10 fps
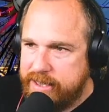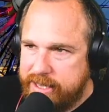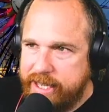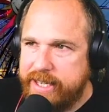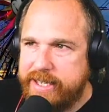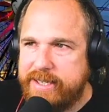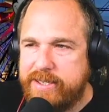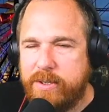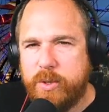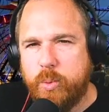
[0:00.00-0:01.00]

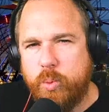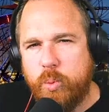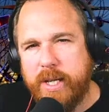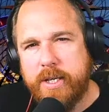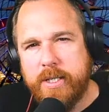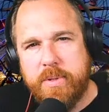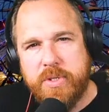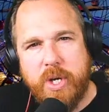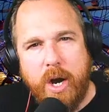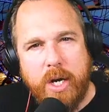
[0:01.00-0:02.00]
These are the weird,
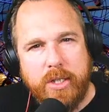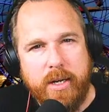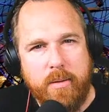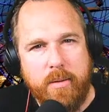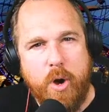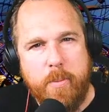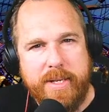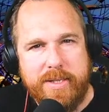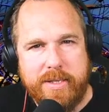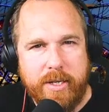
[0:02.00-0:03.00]
bizarre little
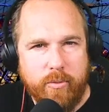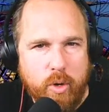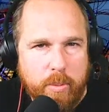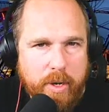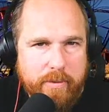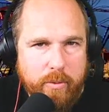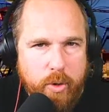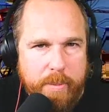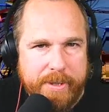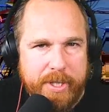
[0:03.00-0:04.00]
moments that a rumor of a
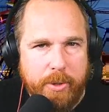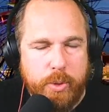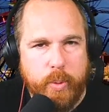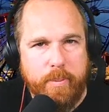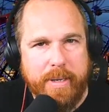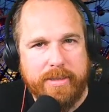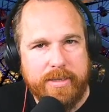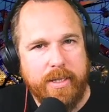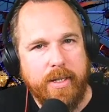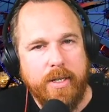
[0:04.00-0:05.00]
rumor told you about.